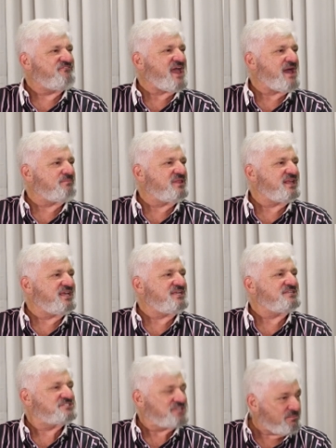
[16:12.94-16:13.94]

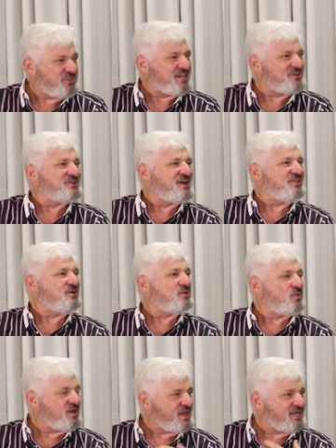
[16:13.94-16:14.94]
family, something or other,
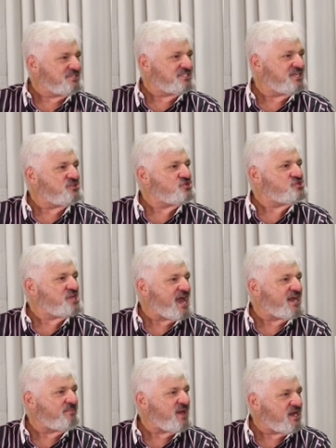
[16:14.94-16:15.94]
where you can sit and
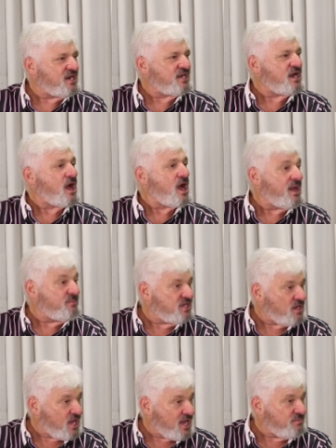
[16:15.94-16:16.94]
chat about a
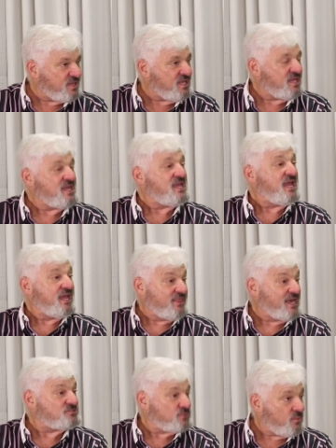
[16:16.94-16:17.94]
common hobby, and
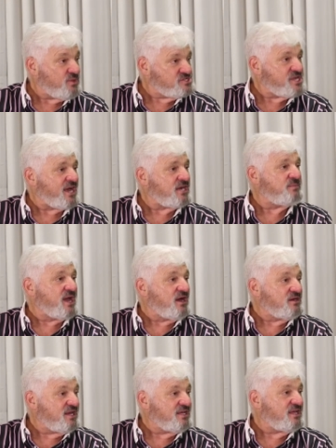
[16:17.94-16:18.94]
that's what we chat
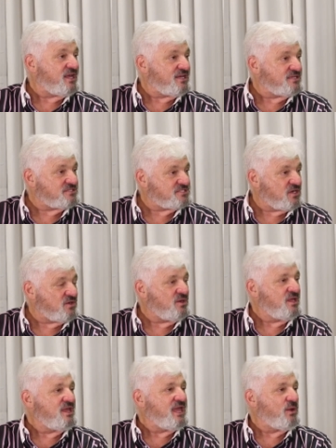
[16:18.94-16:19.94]
about. And so
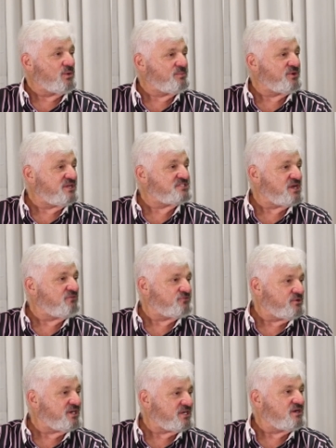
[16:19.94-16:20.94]
we're pretty
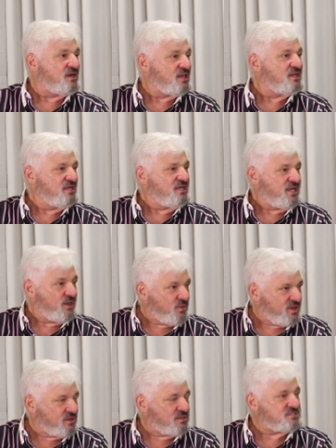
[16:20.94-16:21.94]
self-critical, and
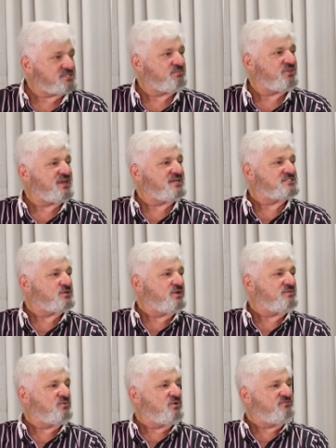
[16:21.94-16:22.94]
we learn some things and
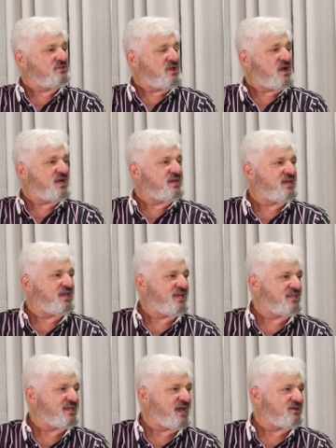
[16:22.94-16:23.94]
we move along.
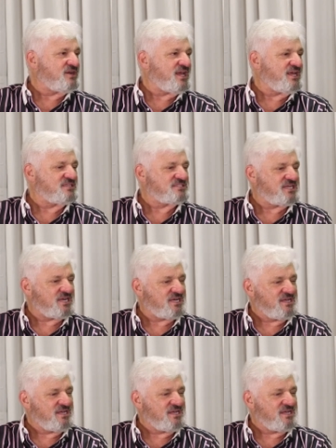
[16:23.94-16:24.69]
And nowadays,